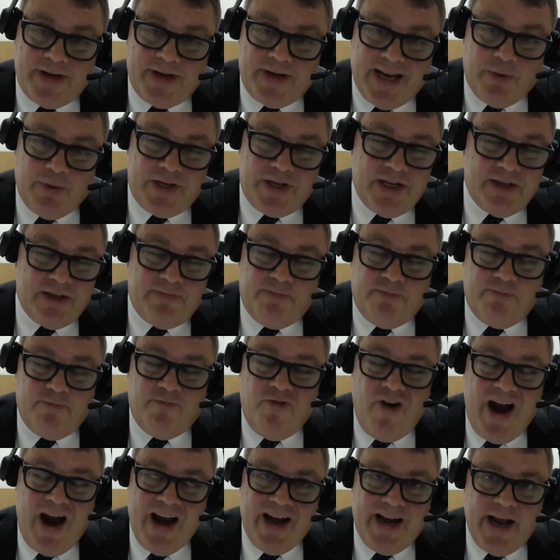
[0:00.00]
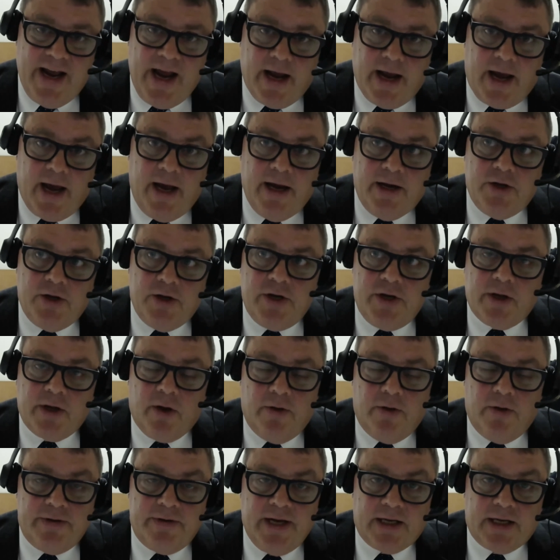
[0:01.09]
which is rarely engaged in the
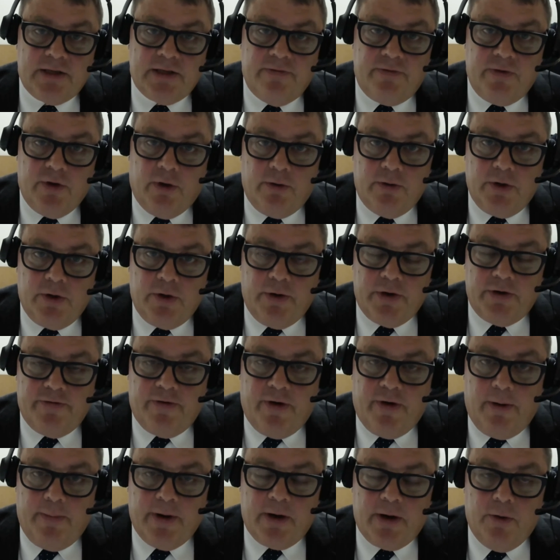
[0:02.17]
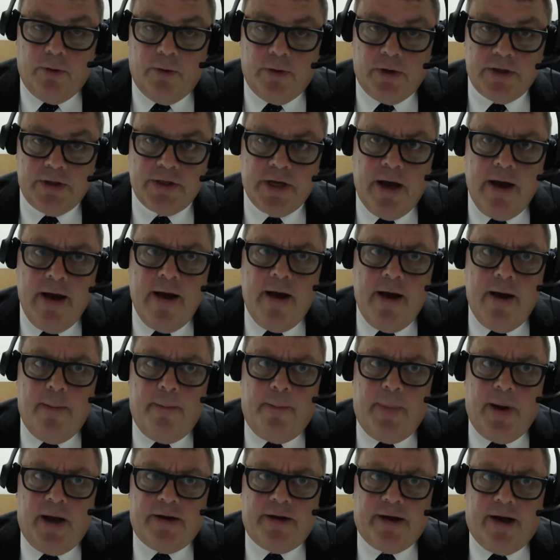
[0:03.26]
context of Norwich Pharmacal orders,
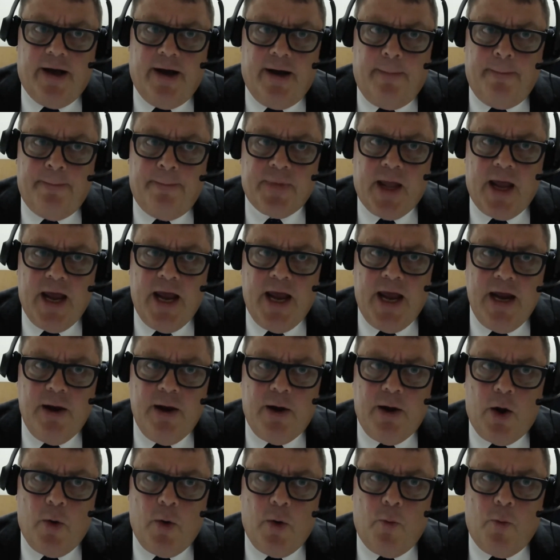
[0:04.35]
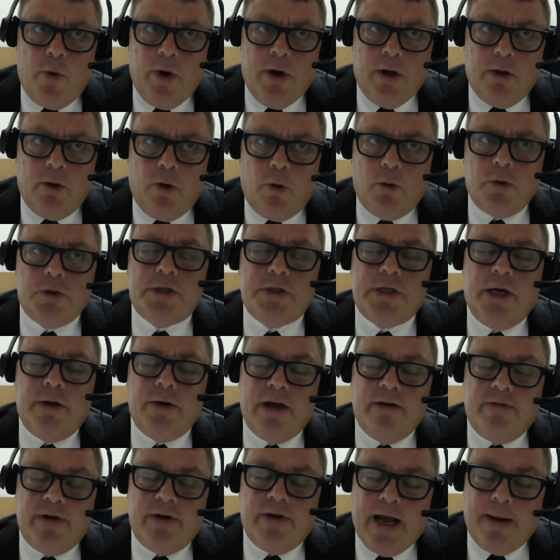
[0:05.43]
but he will also
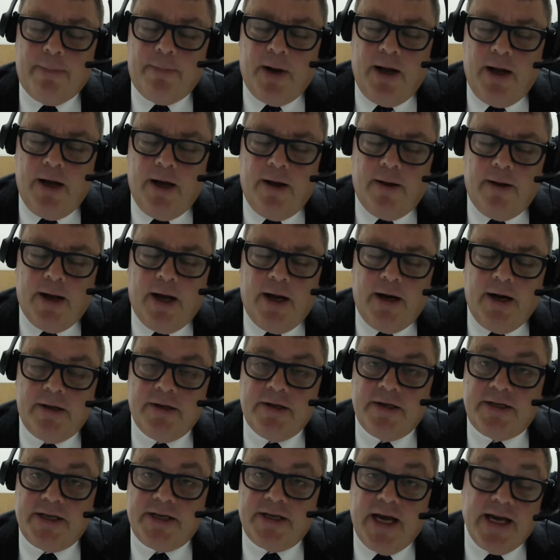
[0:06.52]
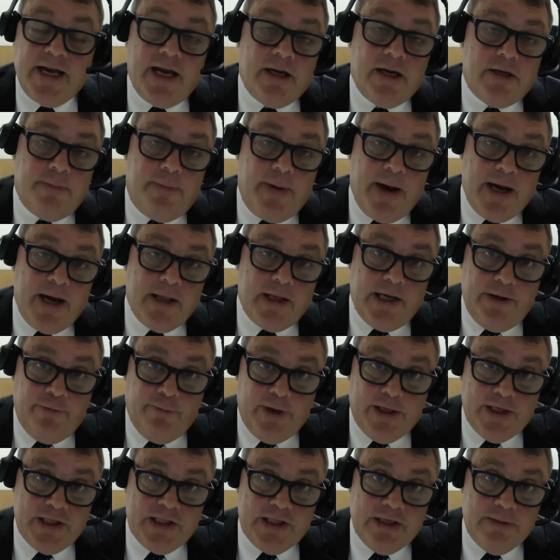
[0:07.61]
give an undertaking to pay the
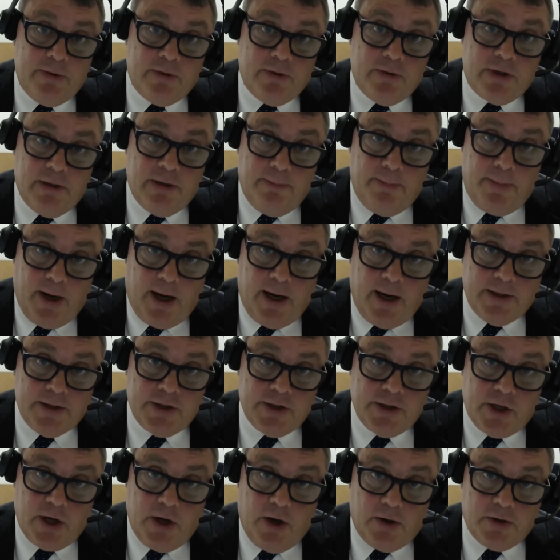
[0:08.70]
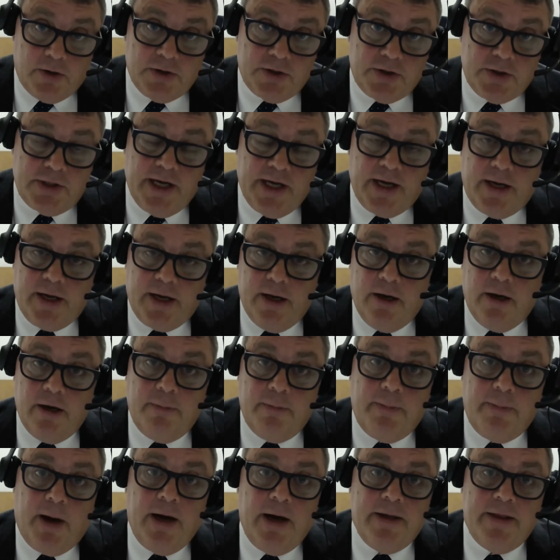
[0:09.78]
reasonable compliance costs incurred
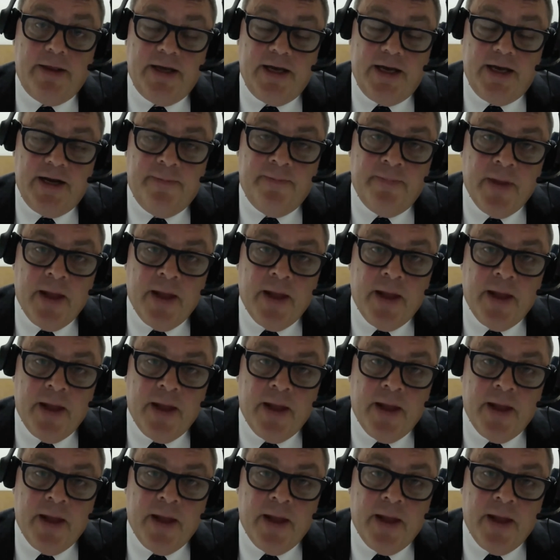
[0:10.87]
by the